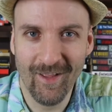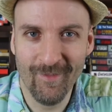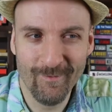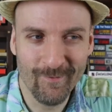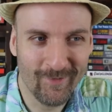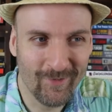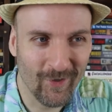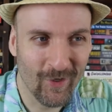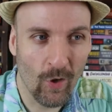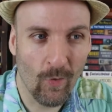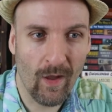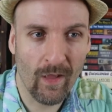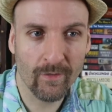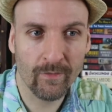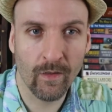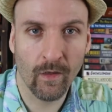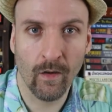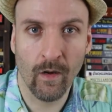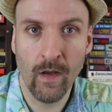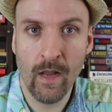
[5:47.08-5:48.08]
to go
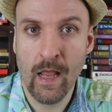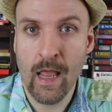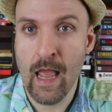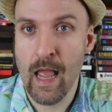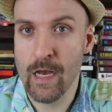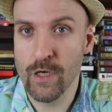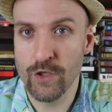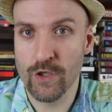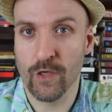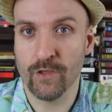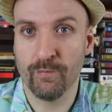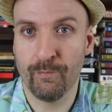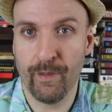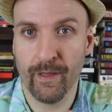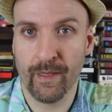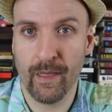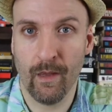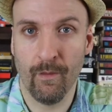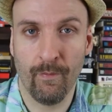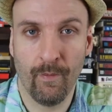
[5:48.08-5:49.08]
out there and just
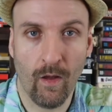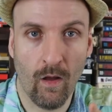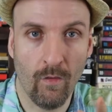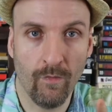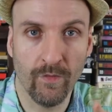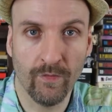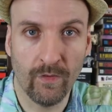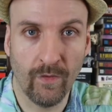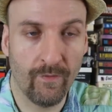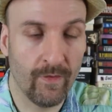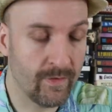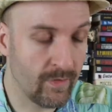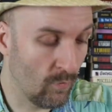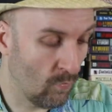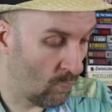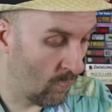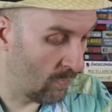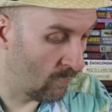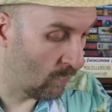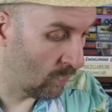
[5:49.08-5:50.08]
pick up all the stuff that's
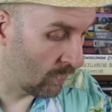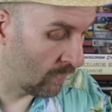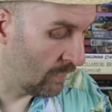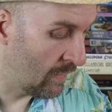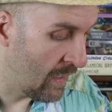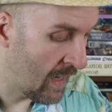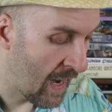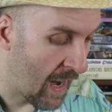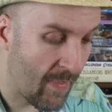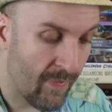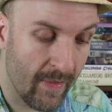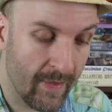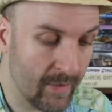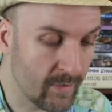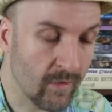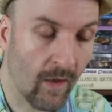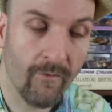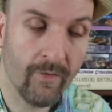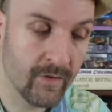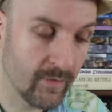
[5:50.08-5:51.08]
in one world. And
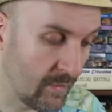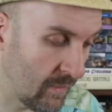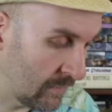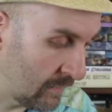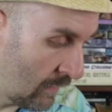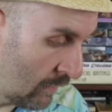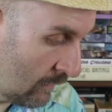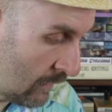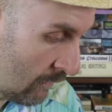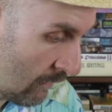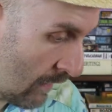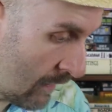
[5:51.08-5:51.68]
he's obviously not the only